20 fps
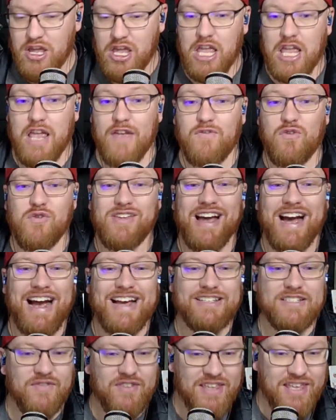If you
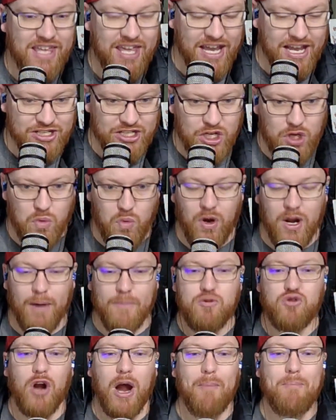guys are catching what
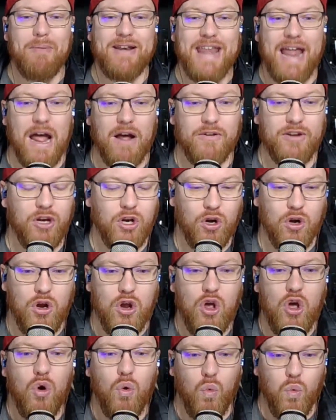I'm dropping down here,
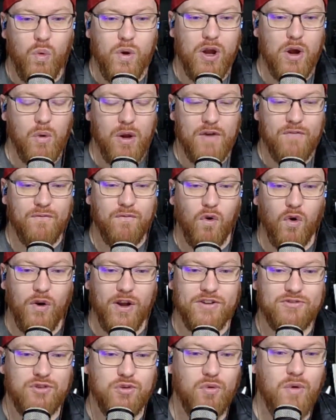we are
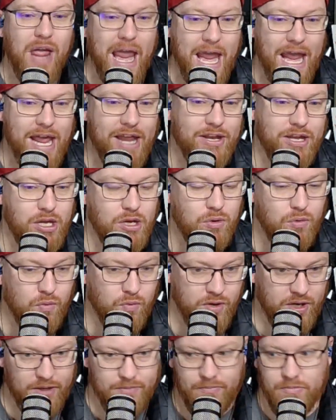referring to Andy
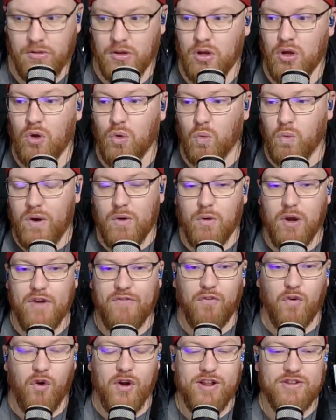Reid. We are
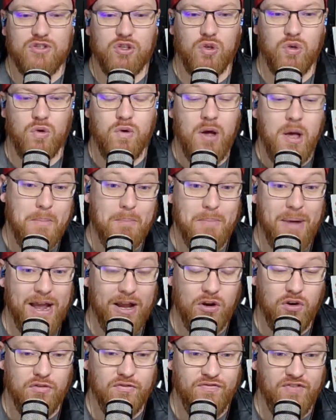referring to
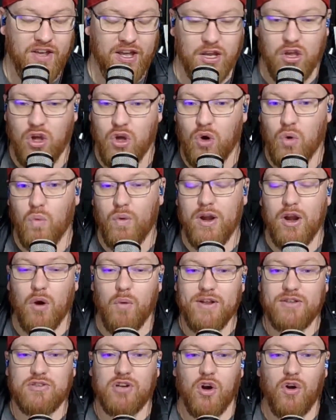Michael Vick. We are
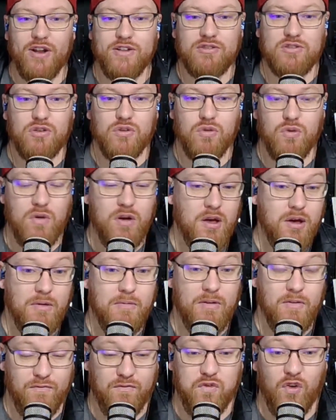referring to
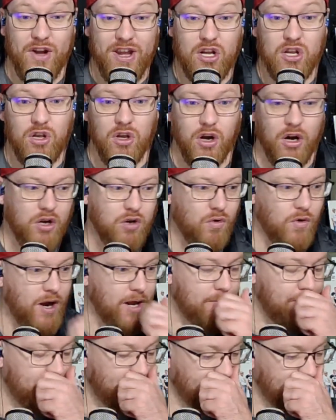Frank Clark, right?